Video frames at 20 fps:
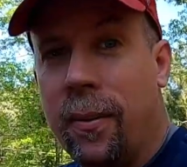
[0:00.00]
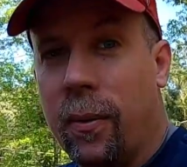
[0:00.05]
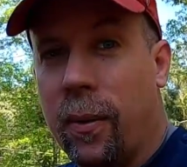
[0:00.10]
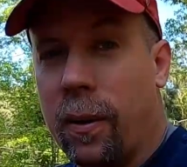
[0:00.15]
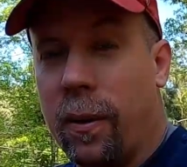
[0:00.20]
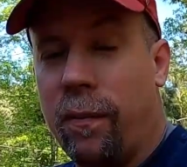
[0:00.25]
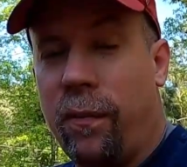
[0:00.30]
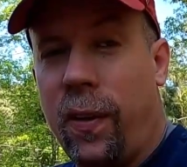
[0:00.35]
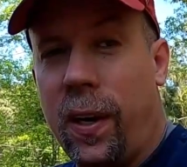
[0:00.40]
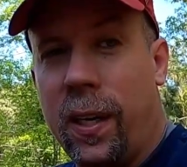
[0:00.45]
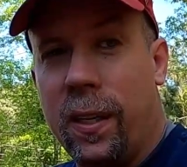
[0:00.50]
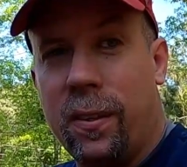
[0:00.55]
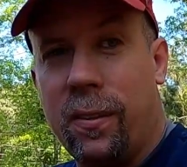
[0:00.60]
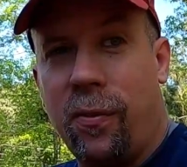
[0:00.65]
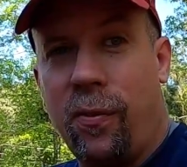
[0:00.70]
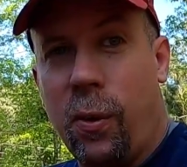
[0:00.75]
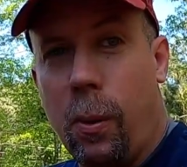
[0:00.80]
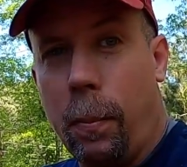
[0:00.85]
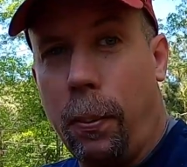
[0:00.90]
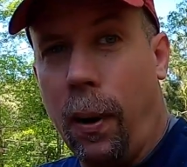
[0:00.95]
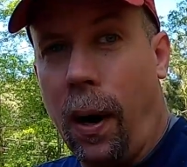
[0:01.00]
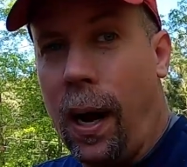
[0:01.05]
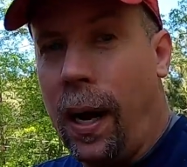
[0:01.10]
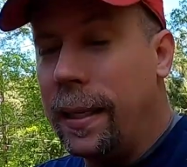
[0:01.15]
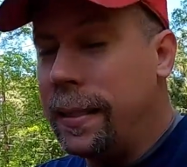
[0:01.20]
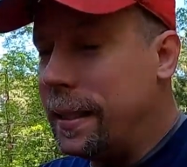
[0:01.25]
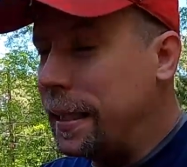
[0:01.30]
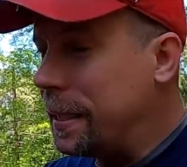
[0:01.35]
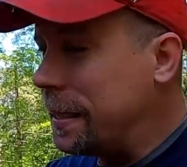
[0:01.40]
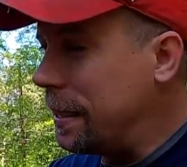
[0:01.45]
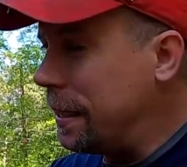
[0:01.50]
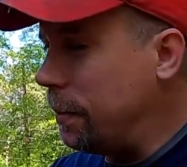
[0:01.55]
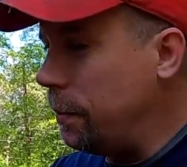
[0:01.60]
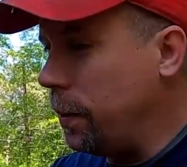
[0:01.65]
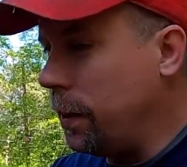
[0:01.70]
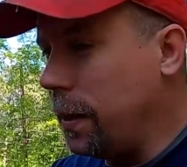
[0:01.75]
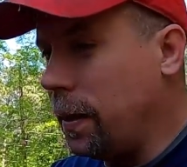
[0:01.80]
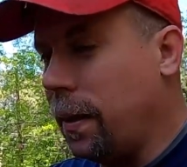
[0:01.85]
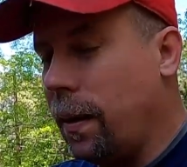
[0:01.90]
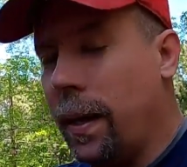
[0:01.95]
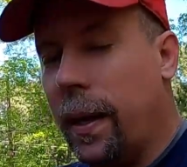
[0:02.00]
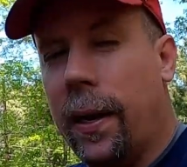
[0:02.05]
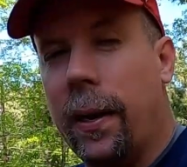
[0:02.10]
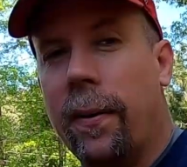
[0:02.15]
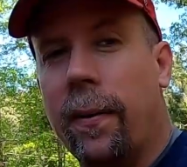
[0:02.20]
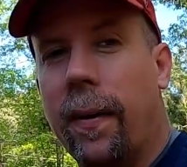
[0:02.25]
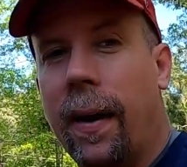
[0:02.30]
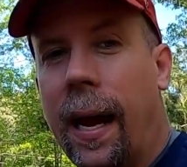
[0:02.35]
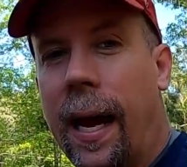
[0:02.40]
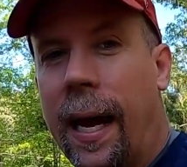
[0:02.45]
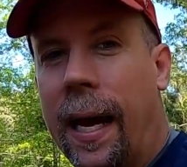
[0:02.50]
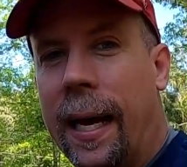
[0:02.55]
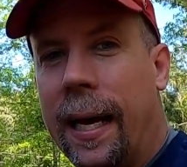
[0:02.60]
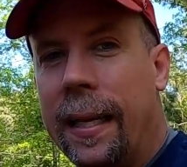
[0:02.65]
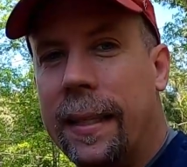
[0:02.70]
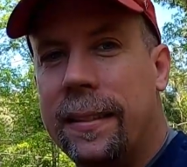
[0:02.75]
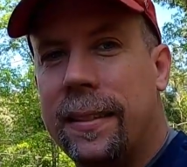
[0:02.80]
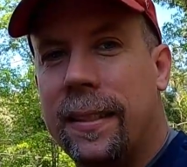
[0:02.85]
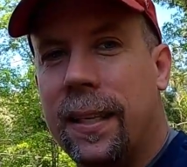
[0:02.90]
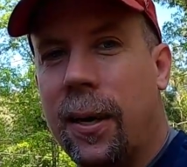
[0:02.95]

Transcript: We're gonna finish a few projects and we're gonna let her ride.